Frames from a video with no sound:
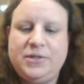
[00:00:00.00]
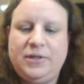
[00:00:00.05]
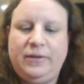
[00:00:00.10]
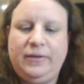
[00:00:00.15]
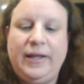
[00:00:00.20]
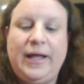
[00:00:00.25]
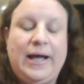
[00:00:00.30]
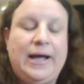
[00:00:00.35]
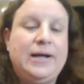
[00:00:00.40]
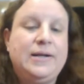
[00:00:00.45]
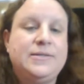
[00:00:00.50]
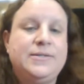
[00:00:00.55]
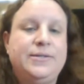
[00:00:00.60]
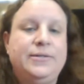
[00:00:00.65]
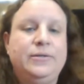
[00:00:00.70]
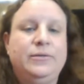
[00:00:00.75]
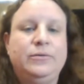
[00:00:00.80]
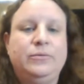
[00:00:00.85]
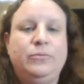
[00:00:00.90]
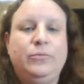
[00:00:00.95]

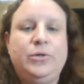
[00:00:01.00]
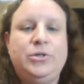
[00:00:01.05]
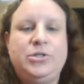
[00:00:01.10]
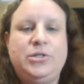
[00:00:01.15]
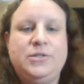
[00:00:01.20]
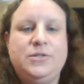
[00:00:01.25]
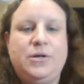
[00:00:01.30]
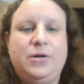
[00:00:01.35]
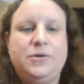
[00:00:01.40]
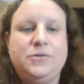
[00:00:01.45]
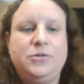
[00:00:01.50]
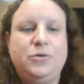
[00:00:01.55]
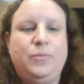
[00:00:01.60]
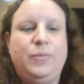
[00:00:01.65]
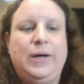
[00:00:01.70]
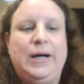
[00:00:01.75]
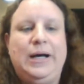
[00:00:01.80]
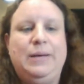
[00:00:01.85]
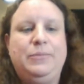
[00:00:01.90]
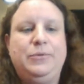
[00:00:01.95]
Select, which is
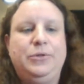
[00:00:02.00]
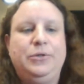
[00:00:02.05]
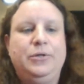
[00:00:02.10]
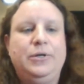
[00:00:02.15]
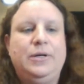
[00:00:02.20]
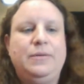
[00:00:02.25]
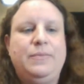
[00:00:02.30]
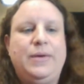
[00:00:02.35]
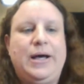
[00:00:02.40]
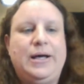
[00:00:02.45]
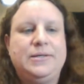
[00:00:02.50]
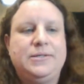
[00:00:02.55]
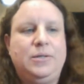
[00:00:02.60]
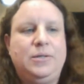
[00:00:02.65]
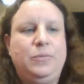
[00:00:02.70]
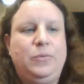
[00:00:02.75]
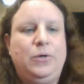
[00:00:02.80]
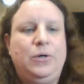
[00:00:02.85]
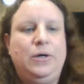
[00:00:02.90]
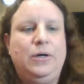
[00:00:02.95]
also popular in
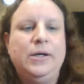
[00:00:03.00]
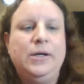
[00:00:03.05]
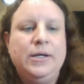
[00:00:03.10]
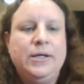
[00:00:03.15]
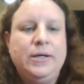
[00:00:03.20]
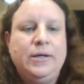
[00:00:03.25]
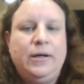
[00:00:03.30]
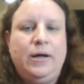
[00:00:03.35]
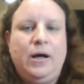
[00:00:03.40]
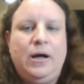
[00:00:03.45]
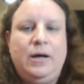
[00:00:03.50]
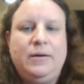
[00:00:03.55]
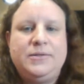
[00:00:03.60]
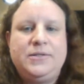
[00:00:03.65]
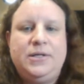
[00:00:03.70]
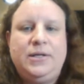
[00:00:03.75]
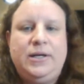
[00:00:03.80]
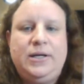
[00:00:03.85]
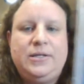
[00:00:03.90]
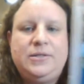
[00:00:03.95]
basketball.
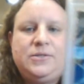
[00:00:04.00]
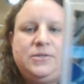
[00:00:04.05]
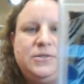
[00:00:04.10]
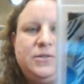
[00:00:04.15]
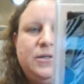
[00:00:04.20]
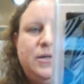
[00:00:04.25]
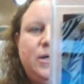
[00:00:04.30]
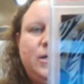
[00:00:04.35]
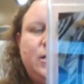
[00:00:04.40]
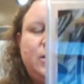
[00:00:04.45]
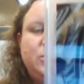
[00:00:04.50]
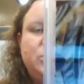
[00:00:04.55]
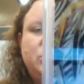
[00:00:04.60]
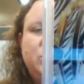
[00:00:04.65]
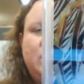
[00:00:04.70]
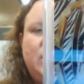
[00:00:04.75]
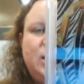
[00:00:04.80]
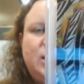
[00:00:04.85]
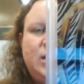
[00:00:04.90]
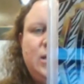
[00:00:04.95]
It's a nice
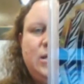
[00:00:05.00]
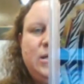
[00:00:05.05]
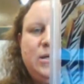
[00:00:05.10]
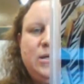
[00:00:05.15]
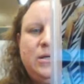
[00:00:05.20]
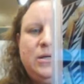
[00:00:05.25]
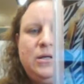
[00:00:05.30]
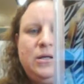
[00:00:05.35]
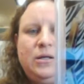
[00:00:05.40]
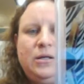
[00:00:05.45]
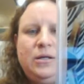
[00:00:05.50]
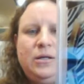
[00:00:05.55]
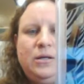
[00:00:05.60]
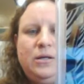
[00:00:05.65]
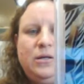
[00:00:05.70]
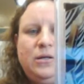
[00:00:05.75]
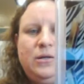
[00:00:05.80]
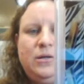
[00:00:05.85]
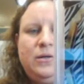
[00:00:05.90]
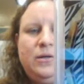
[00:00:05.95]
Shea
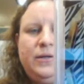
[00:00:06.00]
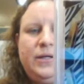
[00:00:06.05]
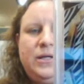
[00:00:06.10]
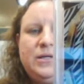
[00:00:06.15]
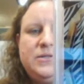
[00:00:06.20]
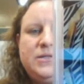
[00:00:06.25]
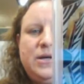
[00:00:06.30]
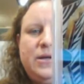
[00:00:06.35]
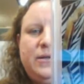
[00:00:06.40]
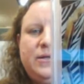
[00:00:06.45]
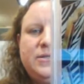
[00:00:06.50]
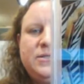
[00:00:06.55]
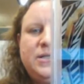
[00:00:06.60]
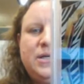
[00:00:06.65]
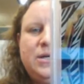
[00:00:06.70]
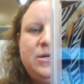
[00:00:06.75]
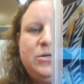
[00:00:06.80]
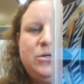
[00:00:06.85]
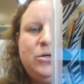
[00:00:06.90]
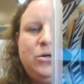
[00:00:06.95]

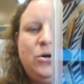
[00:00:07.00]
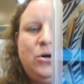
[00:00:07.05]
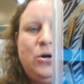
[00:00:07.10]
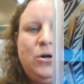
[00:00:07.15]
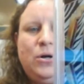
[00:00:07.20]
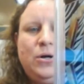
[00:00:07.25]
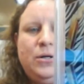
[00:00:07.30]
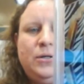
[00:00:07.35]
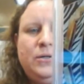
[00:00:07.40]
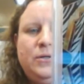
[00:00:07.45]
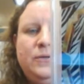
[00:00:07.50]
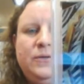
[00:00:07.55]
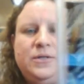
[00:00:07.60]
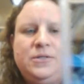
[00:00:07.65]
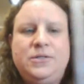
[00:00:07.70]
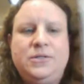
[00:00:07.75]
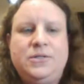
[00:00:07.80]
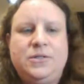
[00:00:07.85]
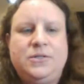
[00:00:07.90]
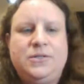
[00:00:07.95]
Gilgeous-Alexander card.
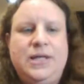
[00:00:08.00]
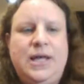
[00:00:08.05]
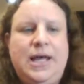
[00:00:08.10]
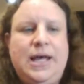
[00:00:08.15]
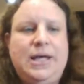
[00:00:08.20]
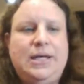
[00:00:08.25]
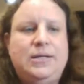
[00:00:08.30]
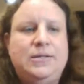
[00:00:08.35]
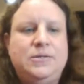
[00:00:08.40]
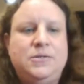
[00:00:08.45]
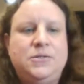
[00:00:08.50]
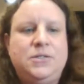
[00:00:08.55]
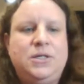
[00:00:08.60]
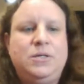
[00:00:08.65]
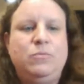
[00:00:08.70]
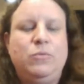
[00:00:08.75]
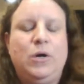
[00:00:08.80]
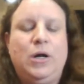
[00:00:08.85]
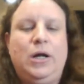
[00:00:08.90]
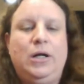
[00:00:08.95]
This is a 10
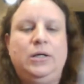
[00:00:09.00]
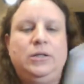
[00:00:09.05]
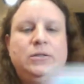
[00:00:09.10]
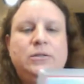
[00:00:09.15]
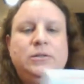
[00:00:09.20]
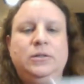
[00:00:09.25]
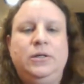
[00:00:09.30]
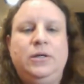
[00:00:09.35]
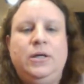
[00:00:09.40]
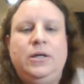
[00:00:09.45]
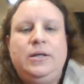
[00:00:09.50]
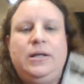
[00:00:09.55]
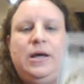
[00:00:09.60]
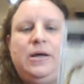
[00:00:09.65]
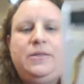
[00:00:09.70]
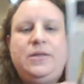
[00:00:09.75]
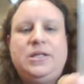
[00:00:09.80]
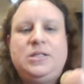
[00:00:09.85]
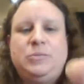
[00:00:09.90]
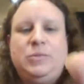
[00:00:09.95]
Zebra. Now,
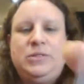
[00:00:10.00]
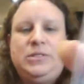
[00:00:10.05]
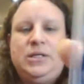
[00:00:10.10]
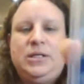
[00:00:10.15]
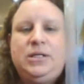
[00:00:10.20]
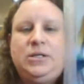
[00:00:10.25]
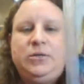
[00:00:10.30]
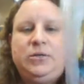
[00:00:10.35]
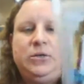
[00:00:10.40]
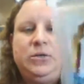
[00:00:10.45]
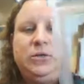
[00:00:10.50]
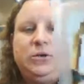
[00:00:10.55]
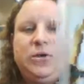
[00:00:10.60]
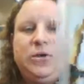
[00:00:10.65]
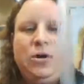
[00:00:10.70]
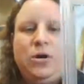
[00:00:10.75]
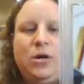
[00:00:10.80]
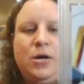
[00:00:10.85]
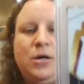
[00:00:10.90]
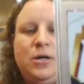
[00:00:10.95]
these particular
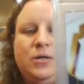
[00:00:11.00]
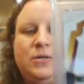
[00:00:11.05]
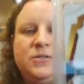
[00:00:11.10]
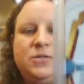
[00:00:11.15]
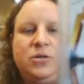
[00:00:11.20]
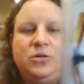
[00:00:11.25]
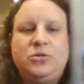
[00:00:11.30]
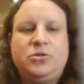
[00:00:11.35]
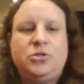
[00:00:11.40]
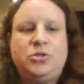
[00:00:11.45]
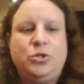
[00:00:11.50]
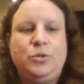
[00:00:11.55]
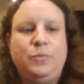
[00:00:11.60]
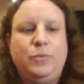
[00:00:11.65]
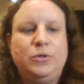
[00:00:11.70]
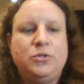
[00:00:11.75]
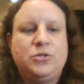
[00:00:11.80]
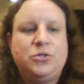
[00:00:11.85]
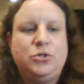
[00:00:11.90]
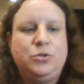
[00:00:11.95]
cards are
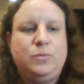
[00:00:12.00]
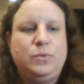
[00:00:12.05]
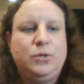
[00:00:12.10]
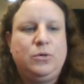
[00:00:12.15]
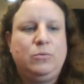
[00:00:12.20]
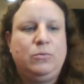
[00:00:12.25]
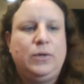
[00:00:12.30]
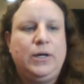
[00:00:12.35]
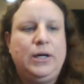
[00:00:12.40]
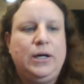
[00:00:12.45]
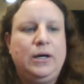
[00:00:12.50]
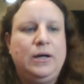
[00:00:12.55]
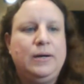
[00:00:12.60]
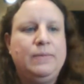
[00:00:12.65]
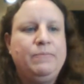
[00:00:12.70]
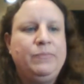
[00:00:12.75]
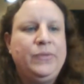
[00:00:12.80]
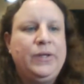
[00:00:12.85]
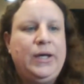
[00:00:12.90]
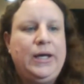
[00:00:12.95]
super, super
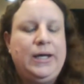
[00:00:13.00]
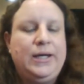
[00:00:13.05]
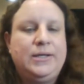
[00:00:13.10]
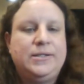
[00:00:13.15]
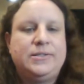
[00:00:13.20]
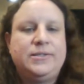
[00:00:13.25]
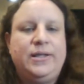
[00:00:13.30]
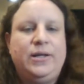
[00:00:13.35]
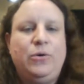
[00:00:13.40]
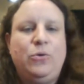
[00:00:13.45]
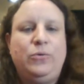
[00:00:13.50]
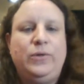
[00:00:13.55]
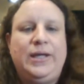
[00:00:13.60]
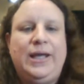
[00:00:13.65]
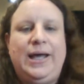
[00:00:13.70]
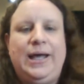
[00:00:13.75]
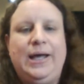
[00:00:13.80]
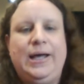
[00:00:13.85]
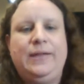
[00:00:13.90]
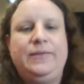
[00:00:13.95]
rare, as they only
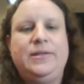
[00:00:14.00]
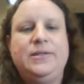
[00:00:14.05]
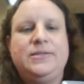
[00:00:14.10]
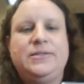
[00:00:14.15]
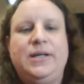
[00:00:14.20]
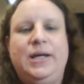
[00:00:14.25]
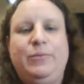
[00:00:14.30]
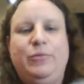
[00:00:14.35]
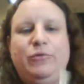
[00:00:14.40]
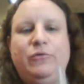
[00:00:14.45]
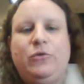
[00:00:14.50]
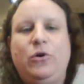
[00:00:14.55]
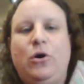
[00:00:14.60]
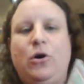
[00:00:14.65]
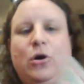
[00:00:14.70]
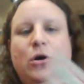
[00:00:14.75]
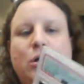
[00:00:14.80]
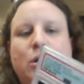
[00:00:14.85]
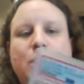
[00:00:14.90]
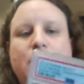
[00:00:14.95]
had this type of
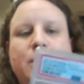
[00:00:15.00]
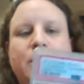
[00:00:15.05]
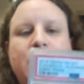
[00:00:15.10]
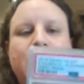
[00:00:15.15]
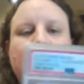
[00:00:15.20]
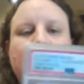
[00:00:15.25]
card